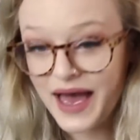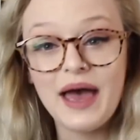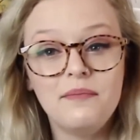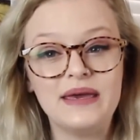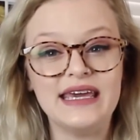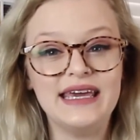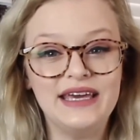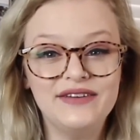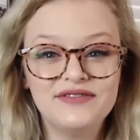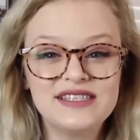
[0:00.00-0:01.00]
pet
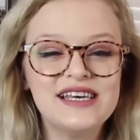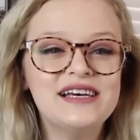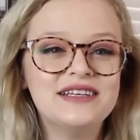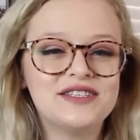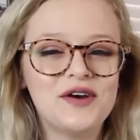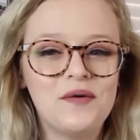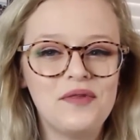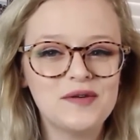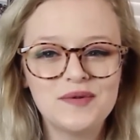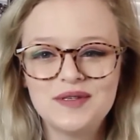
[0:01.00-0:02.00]
peeves. So
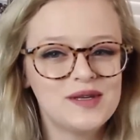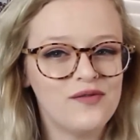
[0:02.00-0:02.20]
this one's